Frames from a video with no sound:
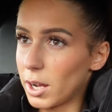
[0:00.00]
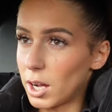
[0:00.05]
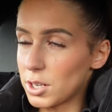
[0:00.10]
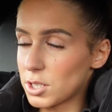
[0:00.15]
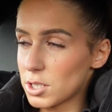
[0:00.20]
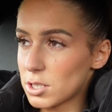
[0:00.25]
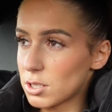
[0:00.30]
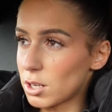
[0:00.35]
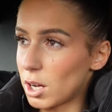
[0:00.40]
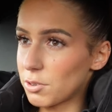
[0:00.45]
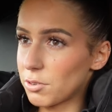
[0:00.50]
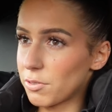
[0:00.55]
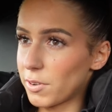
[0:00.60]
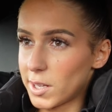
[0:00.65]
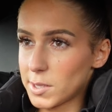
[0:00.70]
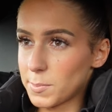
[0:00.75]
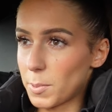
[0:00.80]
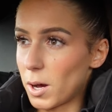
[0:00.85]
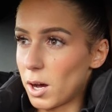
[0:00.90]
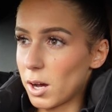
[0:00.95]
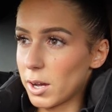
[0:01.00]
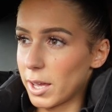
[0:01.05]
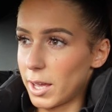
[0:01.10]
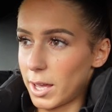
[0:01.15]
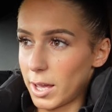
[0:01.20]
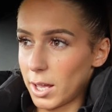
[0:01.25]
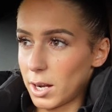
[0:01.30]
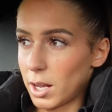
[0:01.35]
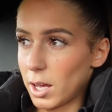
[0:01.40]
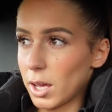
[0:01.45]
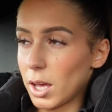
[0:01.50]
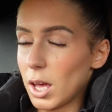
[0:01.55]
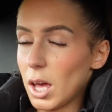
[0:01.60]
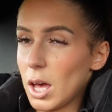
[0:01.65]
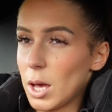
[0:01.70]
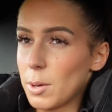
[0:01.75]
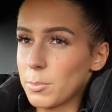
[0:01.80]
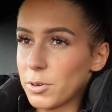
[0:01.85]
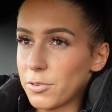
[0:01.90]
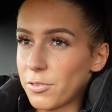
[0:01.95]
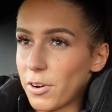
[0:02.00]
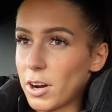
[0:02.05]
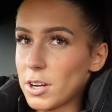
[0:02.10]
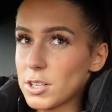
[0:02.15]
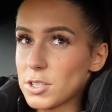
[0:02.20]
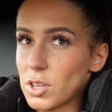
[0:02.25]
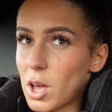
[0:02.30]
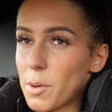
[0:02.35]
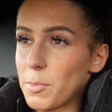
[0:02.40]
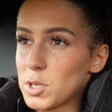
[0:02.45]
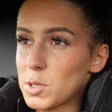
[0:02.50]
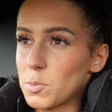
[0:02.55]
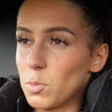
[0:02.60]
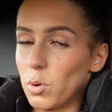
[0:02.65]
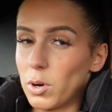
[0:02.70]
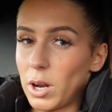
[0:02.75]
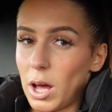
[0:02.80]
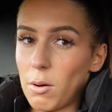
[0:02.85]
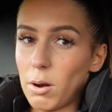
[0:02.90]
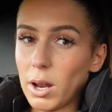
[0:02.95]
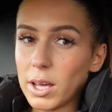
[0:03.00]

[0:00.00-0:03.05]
I just started reverse parking and I prefer it so much more now.